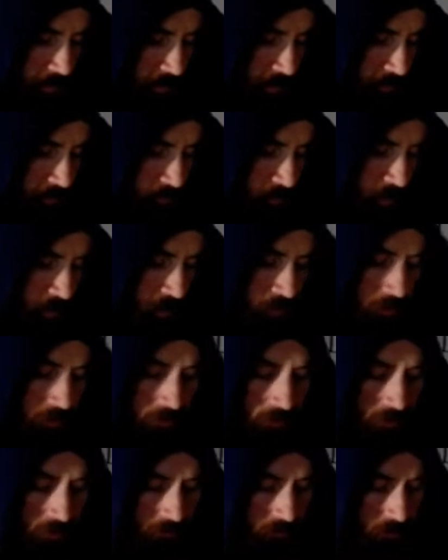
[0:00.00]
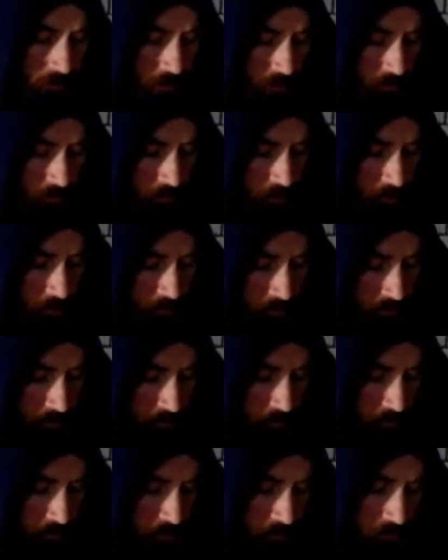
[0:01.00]
next one down, you get the next one down, you
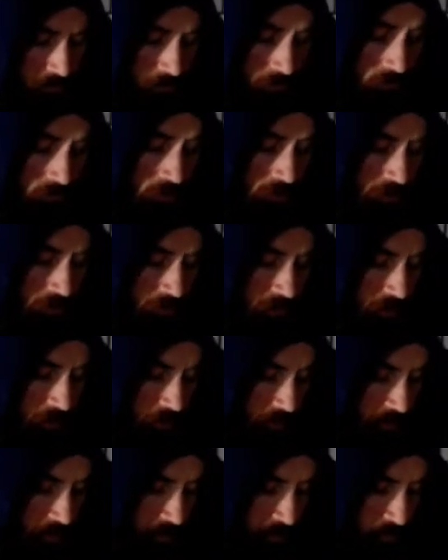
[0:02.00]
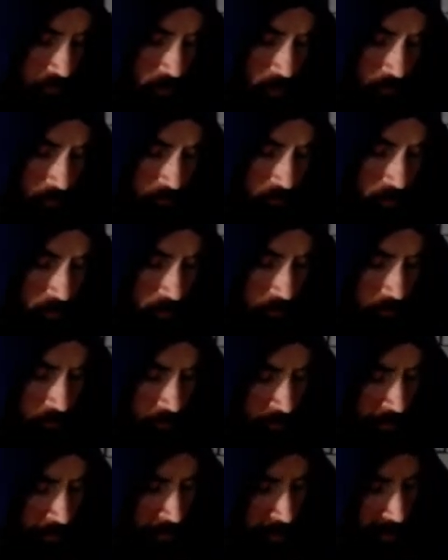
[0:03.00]
got 7 in a key and then 12 total.
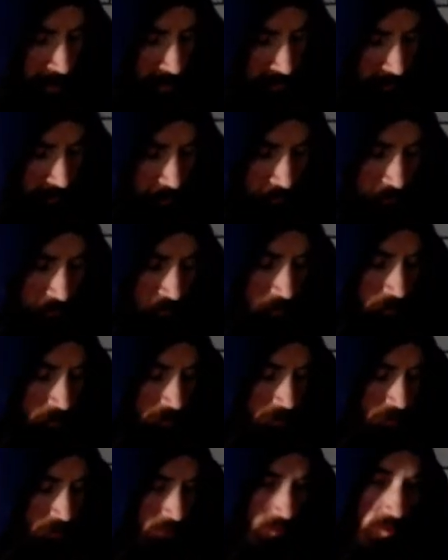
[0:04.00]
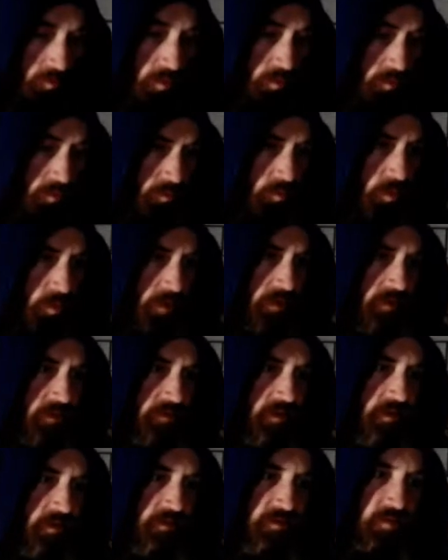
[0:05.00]
So you start with going with one that's
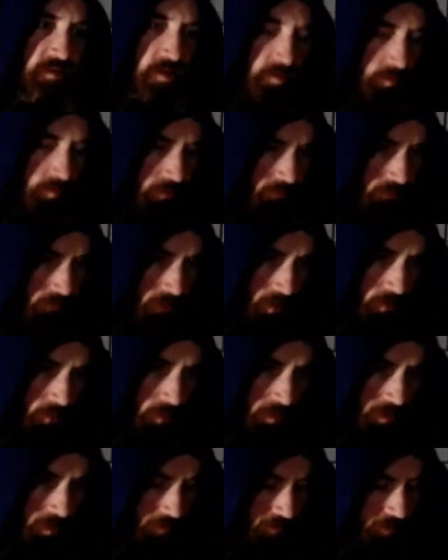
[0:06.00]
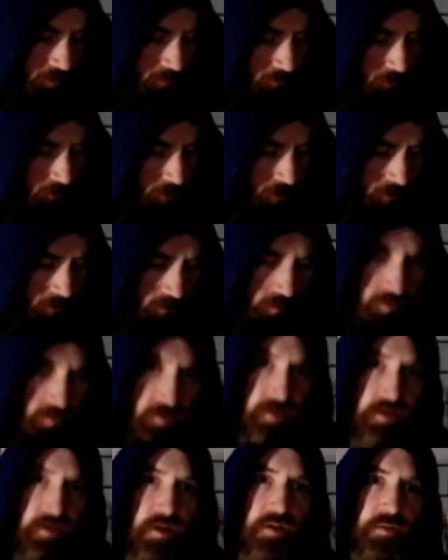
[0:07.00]
like a softball for you, one that's easy, right, that you
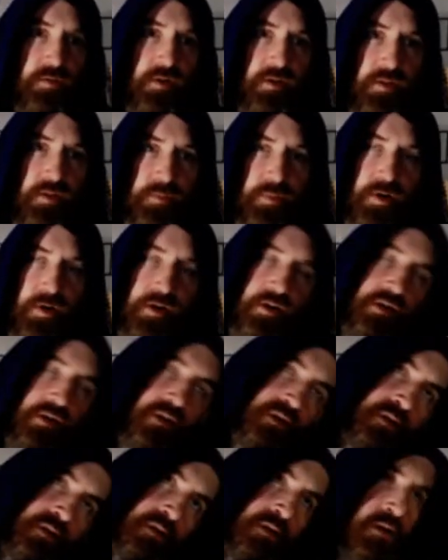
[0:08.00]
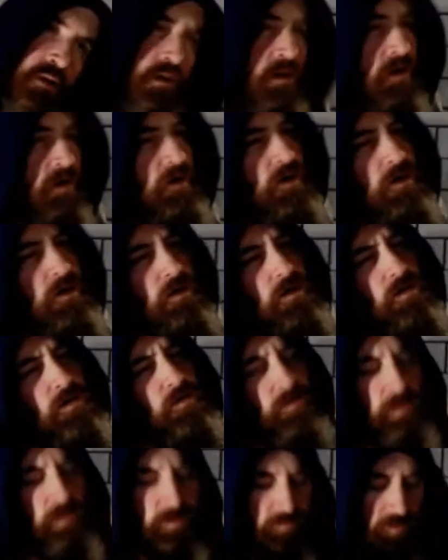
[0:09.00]
can knock right out of the park.
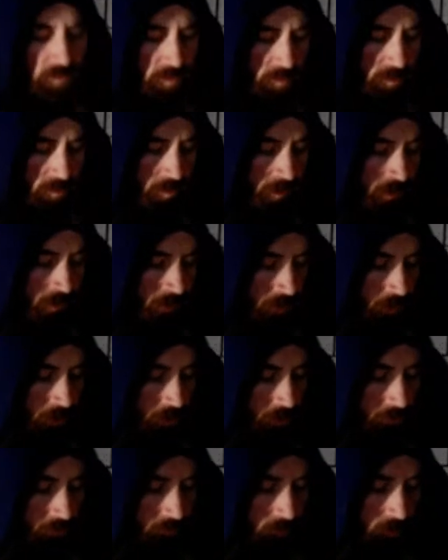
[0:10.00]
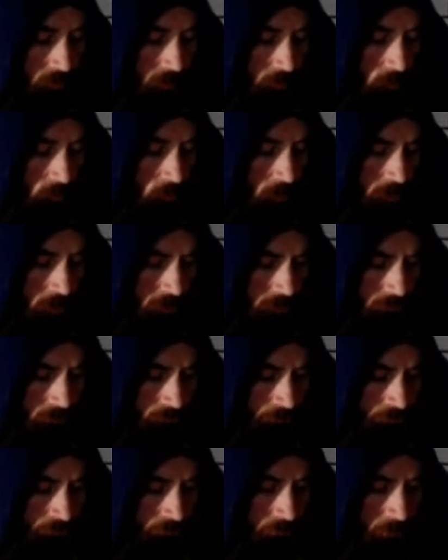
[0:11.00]
Well, that felt good. So we got
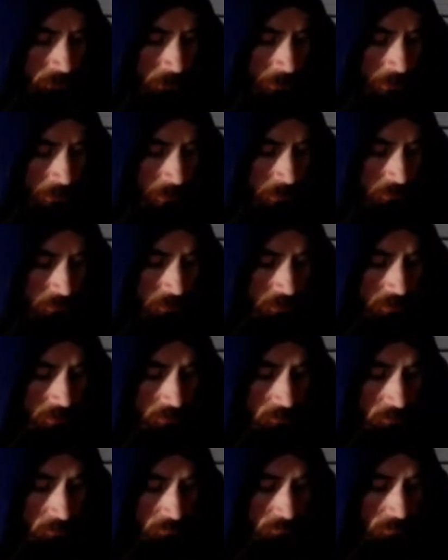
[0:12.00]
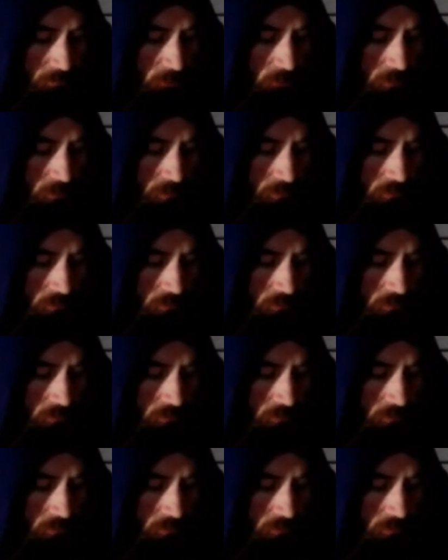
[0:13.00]
1, then I'm going to go to 4.